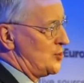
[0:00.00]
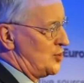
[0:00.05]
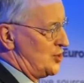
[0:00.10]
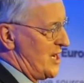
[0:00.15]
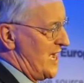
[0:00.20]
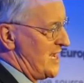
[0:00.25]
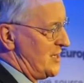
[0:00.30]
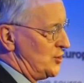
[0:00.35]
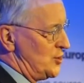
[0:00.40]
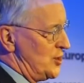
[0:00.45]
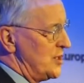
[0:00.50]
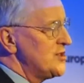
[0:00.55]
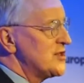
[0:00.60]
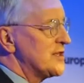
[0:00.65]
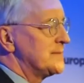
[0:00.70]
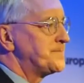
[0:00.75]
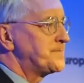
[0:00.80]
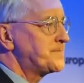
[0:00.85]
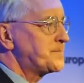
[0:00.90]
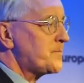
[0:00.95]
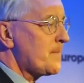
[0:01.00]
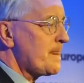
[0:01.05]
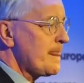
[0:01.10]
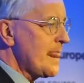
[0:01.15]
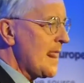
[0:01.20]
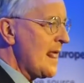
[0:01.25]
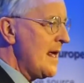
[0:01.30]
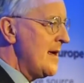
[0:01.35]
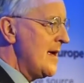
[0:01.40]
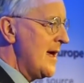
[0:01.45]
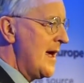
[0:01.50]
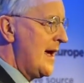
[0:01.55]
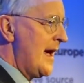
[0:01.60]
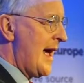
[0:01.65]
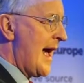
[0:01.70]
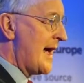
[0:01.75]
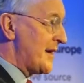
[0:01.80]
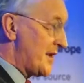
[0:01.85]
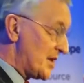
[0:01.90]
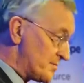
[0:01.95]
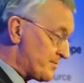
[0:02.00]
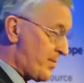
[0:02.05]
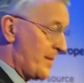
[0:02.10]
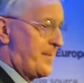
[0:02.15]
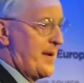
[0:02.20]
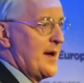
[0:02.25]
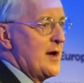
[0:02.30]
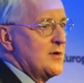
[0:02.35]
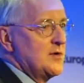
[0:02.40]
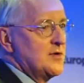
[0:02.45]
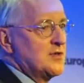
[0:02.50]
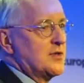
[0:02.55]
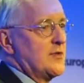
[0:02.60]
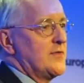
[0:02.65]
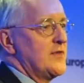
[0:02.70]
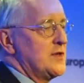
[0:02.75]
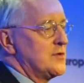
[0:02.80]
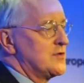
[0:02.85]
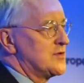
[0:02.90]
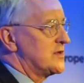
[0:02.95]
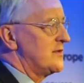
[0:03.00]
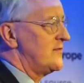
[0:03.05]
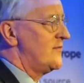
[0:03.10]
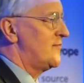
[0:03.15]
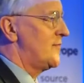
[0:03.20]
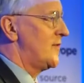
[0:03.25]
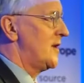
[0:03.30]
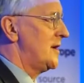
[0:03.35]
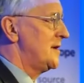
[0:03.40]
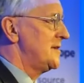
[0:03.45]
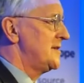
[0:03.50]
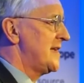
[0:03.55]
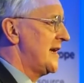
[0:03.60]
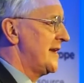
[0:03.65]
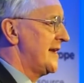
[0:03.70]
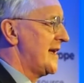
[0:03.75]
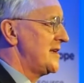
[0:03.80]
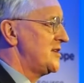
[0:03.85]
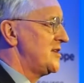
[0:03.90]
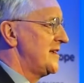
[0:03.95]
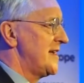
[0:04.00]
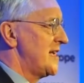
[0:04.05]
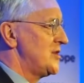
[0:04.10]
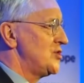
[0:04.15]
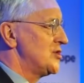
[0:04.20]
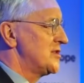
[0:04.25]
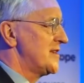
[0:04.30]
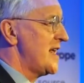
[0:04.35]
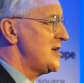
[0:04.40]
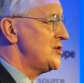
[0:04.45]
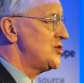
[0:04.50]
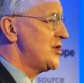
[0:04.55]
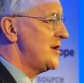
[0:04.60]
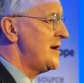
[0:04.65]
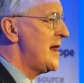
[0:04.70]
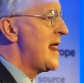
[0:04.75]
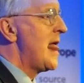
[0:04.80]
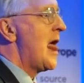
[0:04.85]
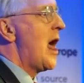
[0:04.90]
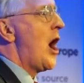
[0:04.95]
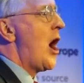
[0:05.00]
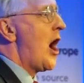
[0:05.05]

those changes, and has proposed the use of delegated legislation.